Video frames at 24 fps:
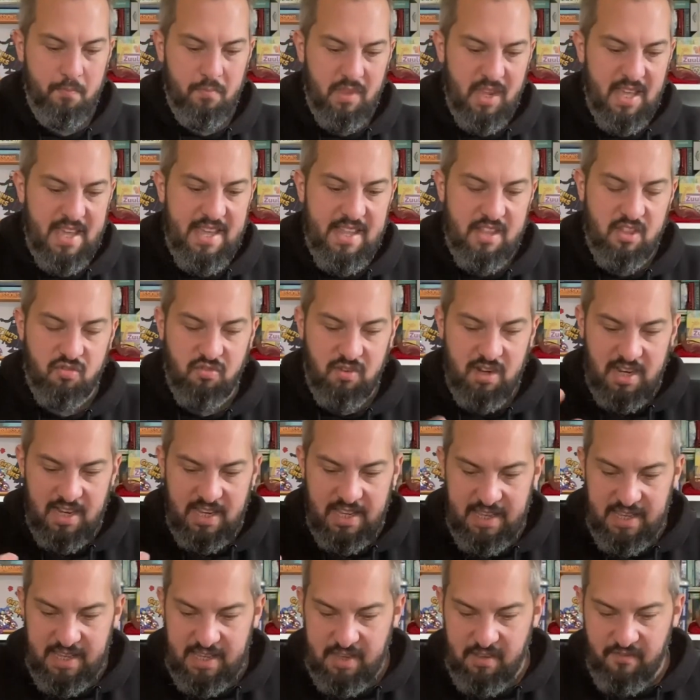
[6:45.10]
It's
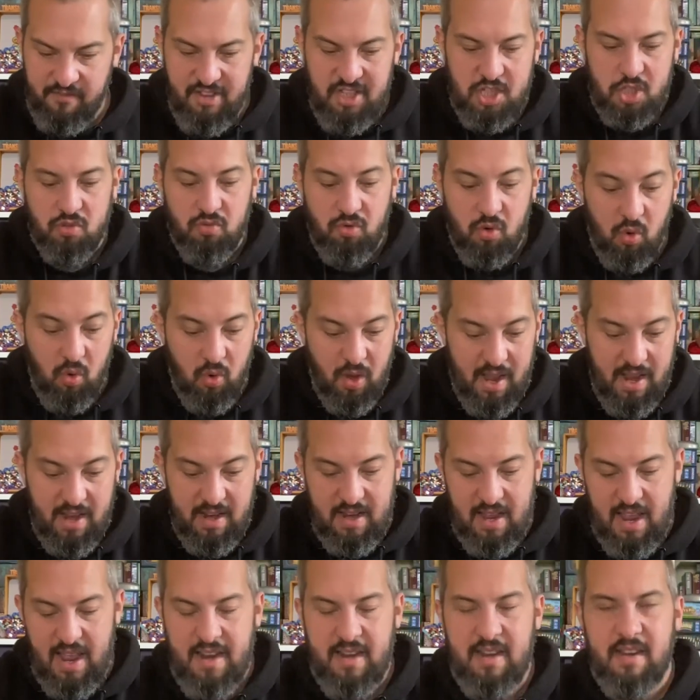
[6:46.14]
really visceral
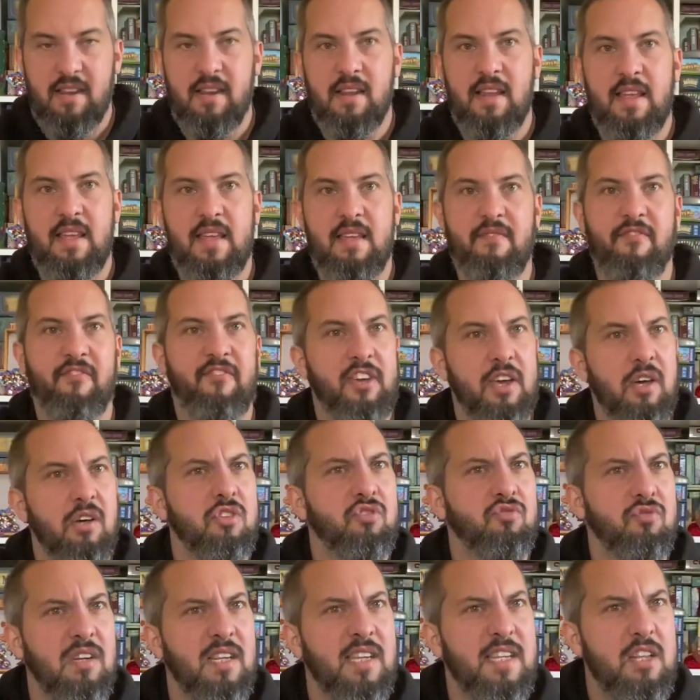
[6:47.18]
and it feels
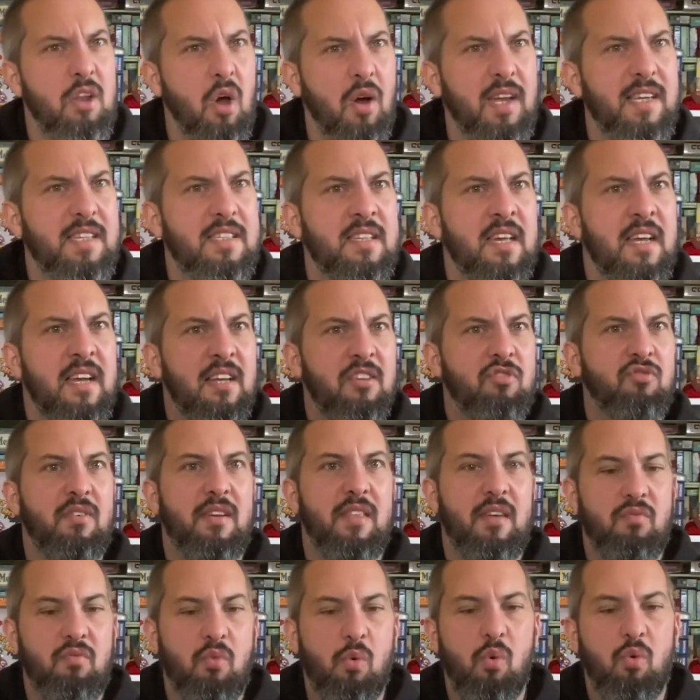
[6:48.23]
really nice.
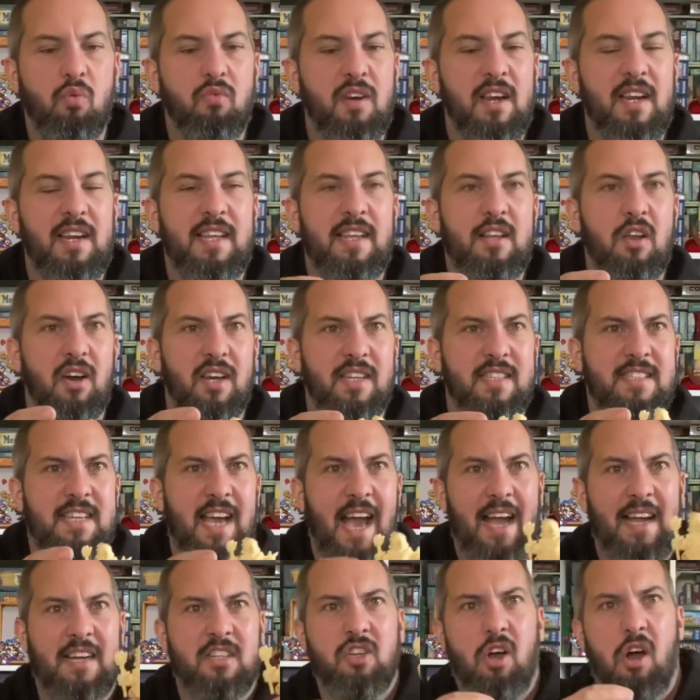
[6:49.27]
They're all really nice
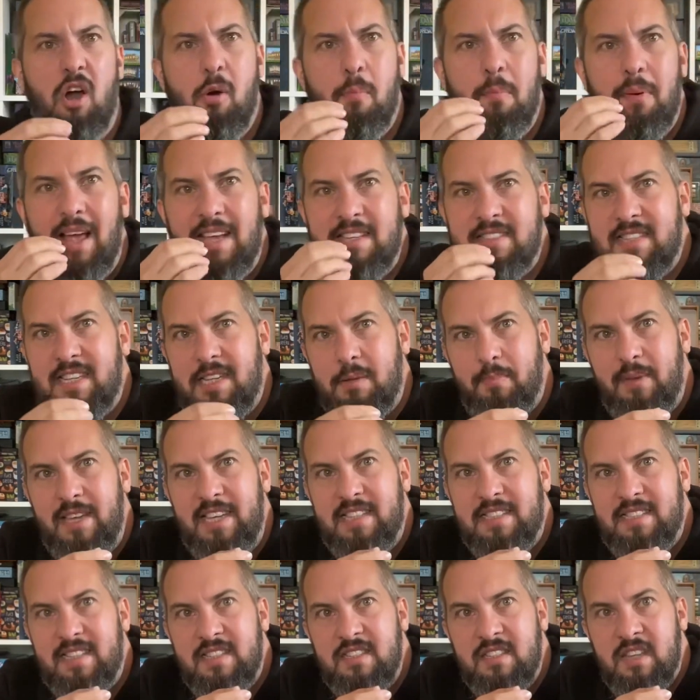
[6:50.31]
tactile plastic
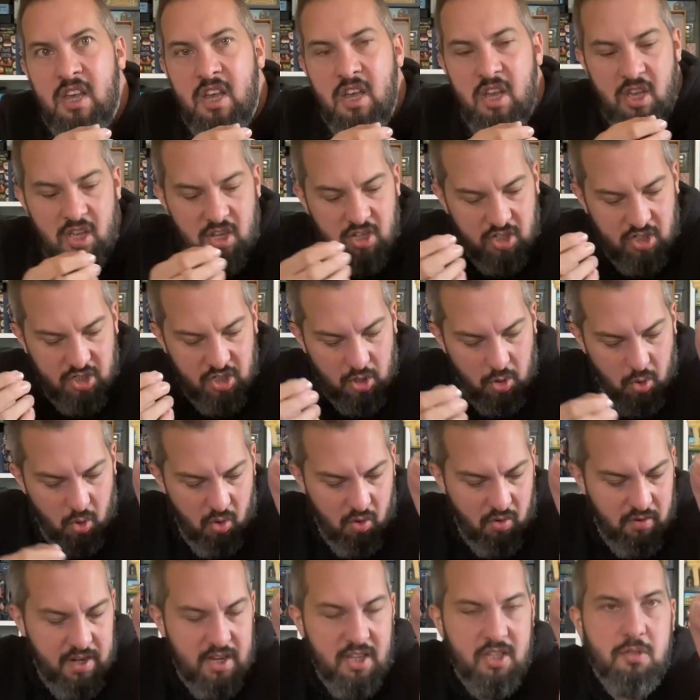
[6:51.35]
pieces,
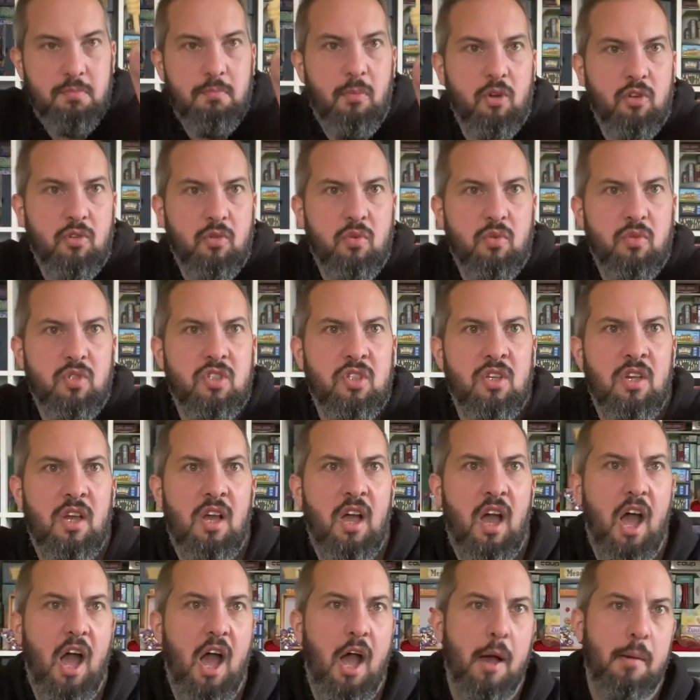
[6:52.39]
glorious models
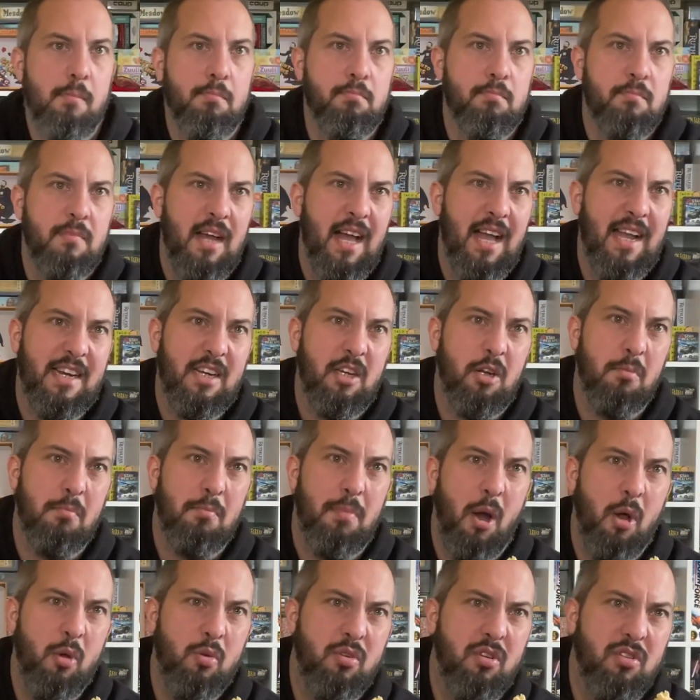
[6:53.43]
and
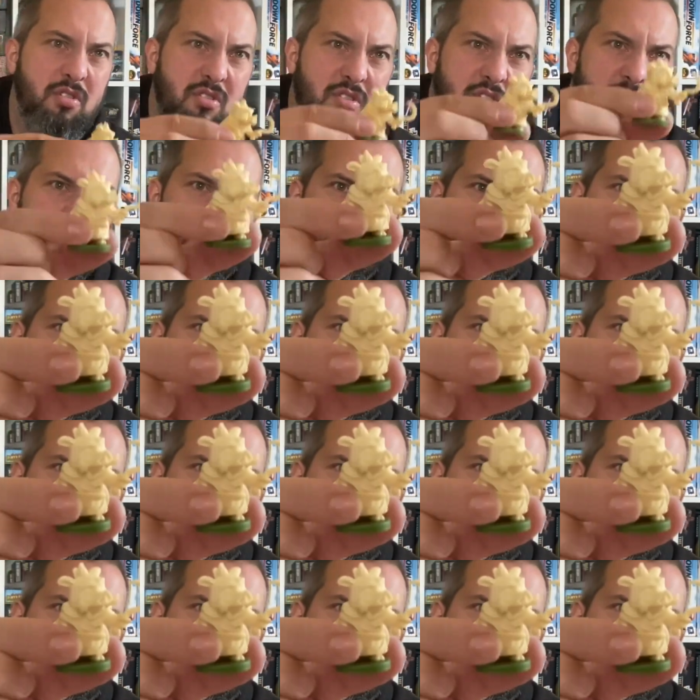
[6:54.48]
components